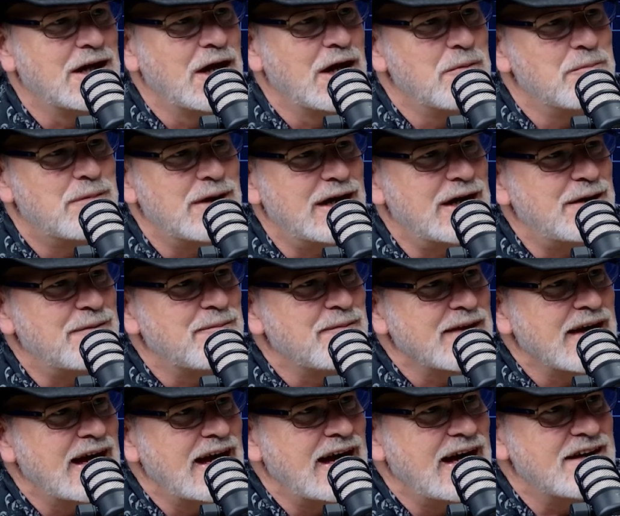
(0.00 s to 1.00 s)
but
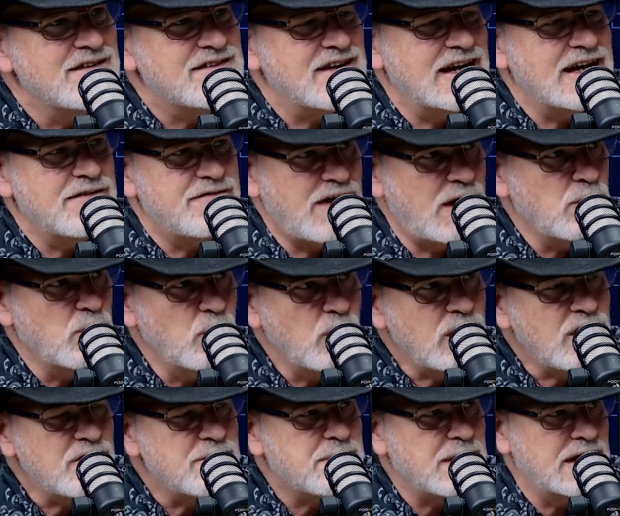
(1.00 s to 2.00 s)
it's like if I would
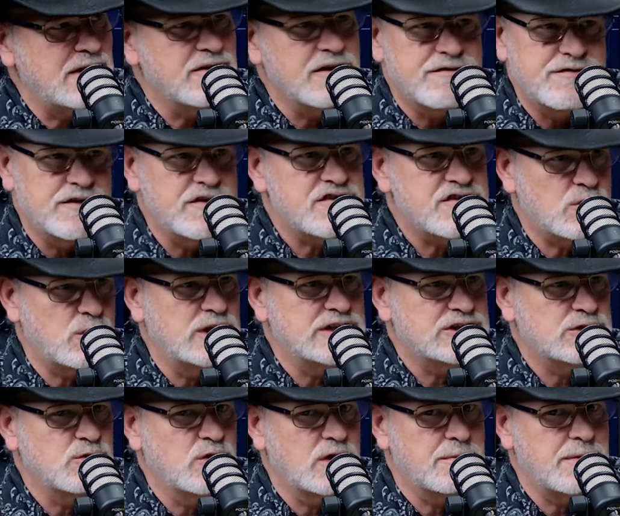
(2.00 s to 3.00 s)
have been, the first
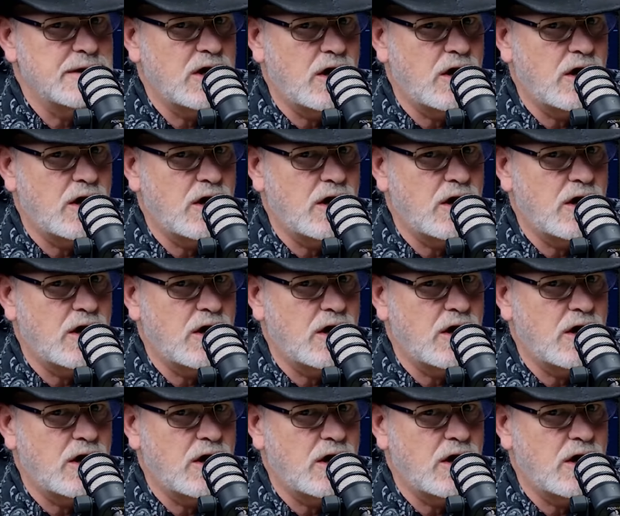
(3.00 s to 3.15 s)
question would have been, "Are